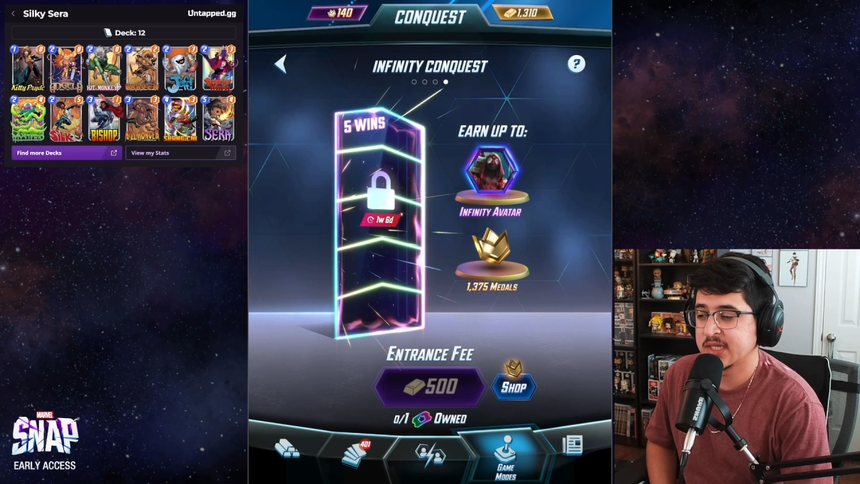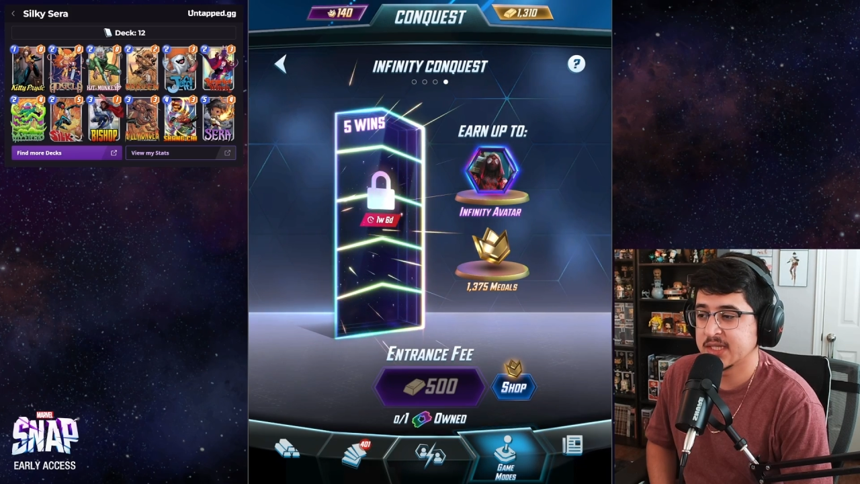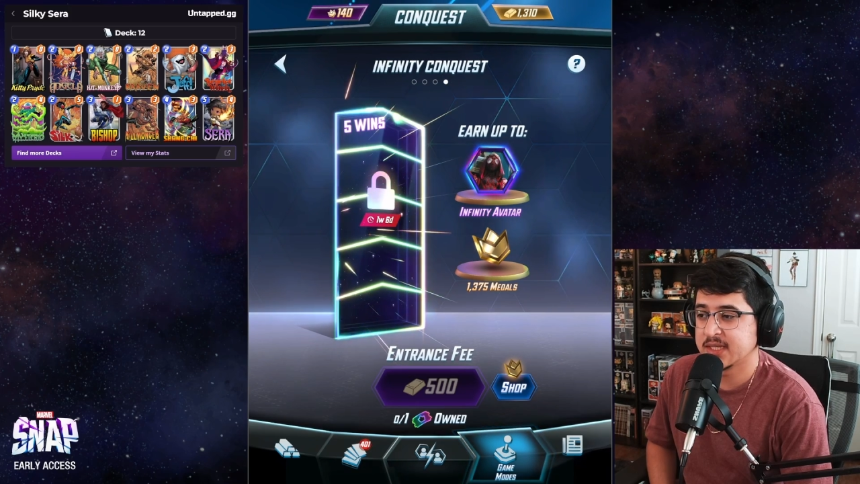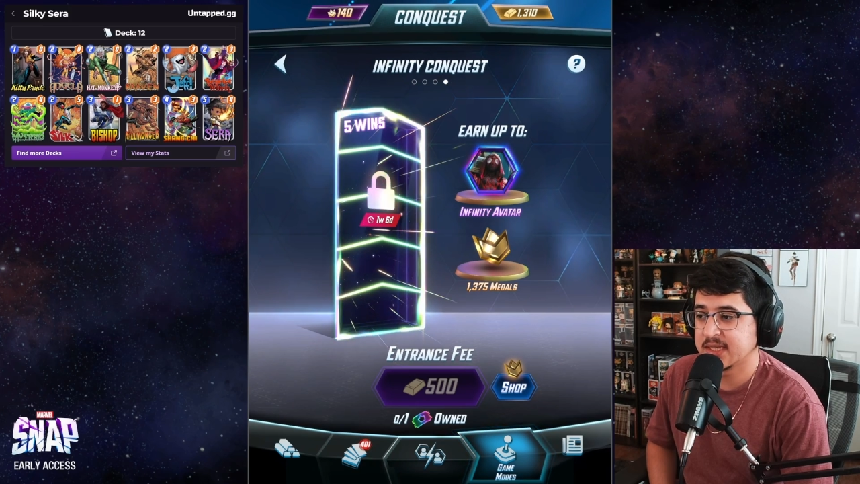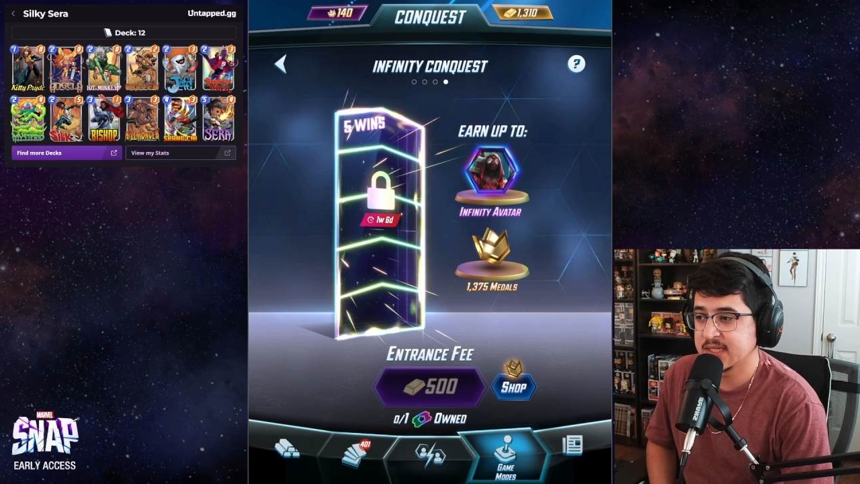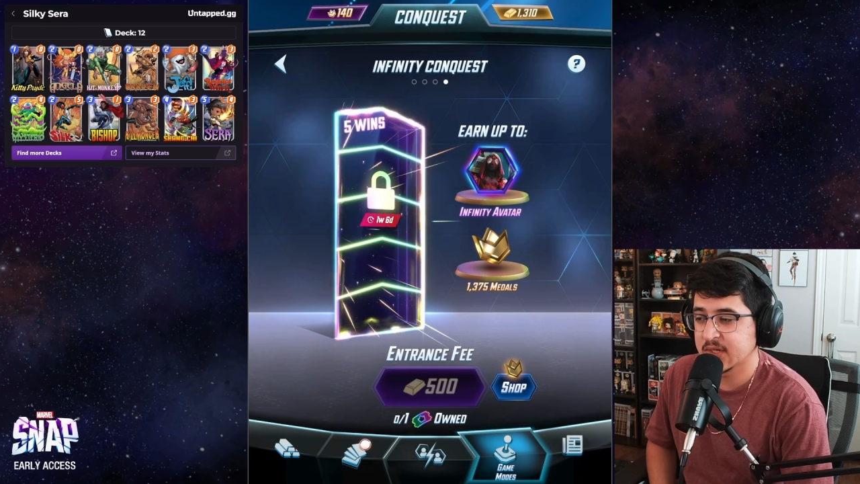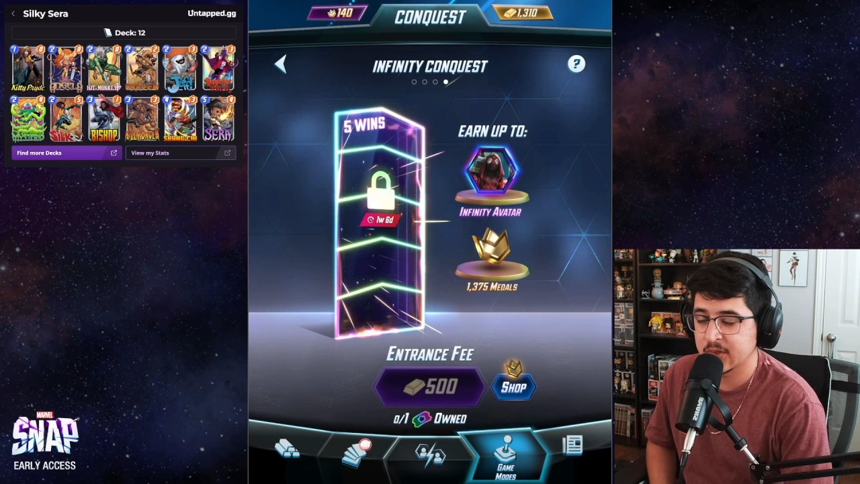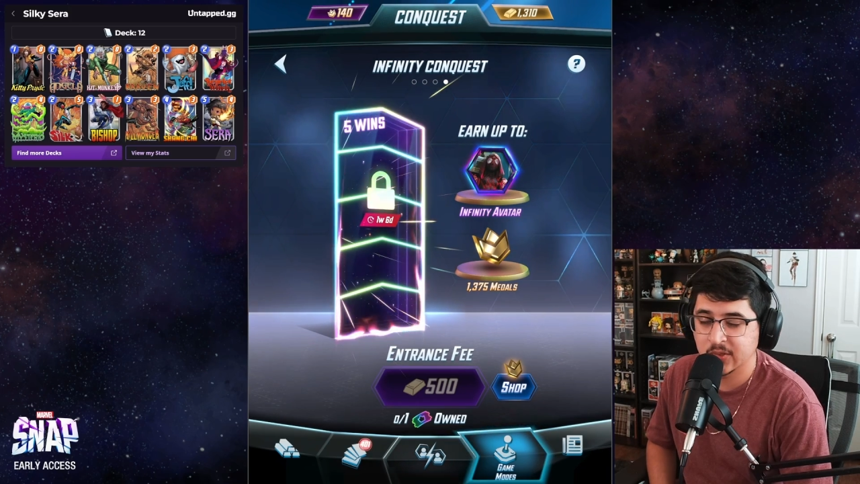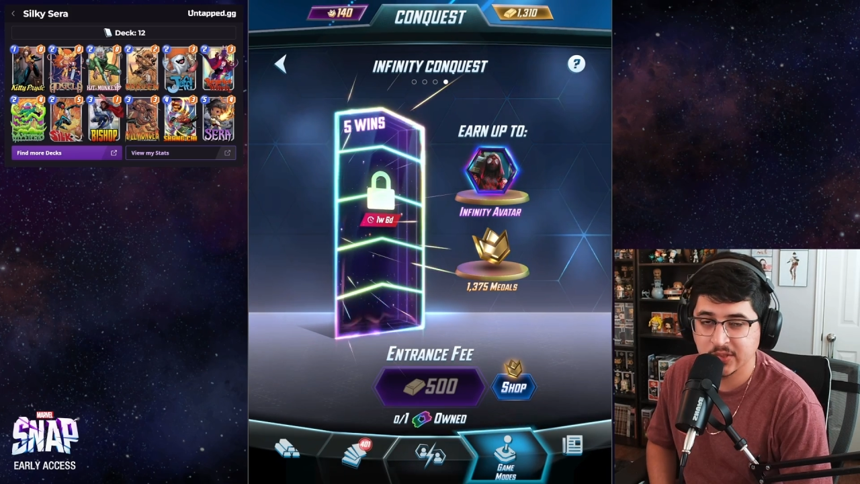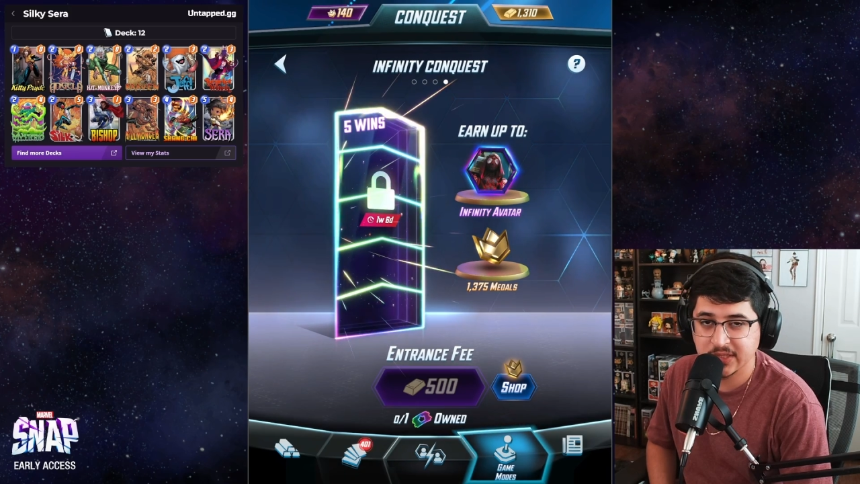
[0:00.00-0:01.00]
in the
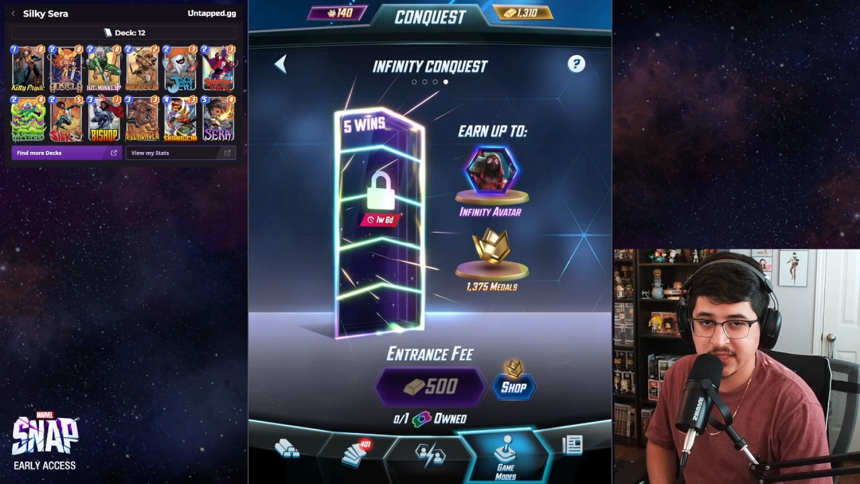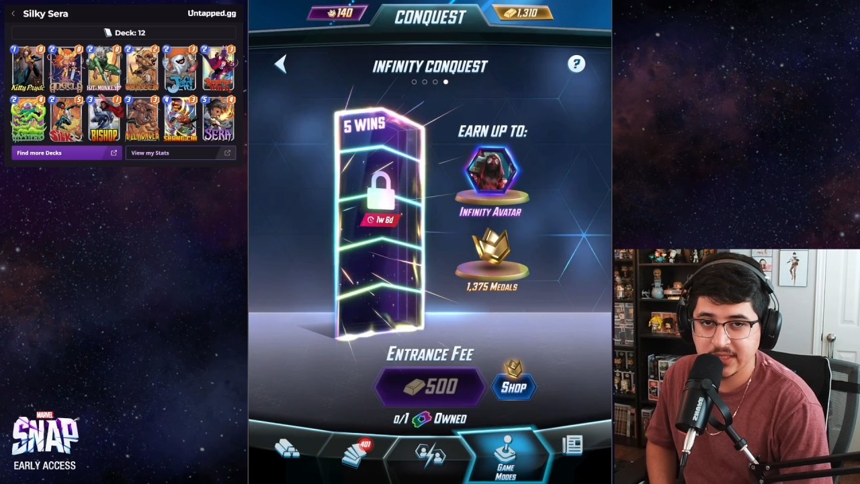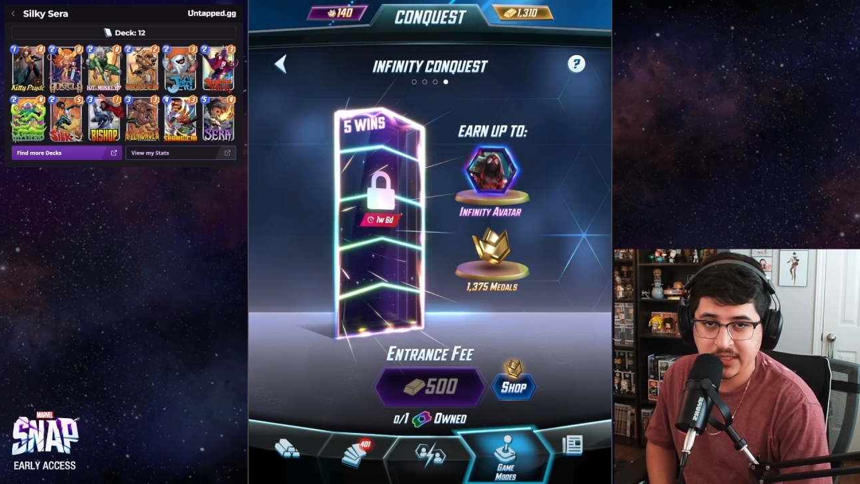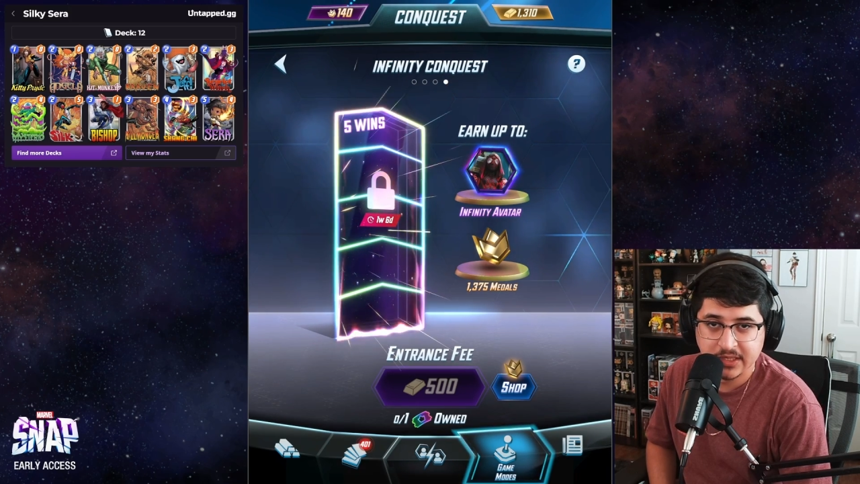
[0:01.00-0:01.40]
early